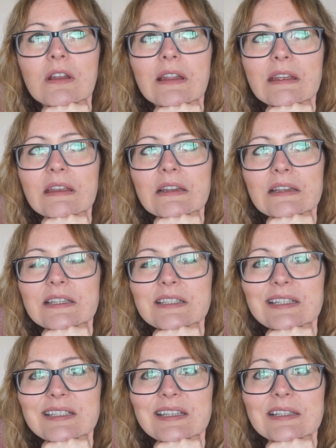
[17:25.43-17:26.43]
Like, at least
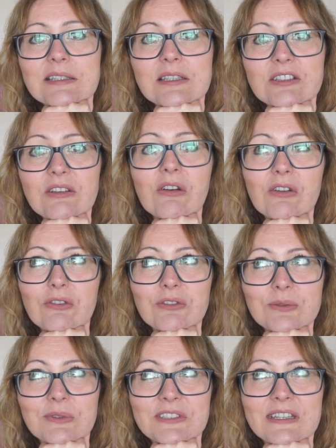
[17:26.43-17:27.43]
he sees the sock and
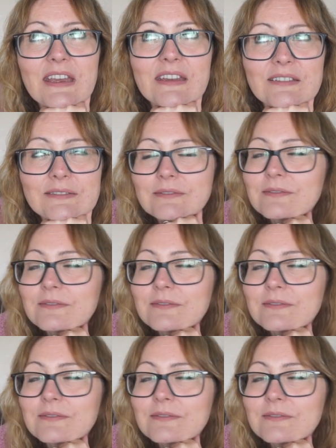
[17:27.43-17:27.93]
knows what he's getting.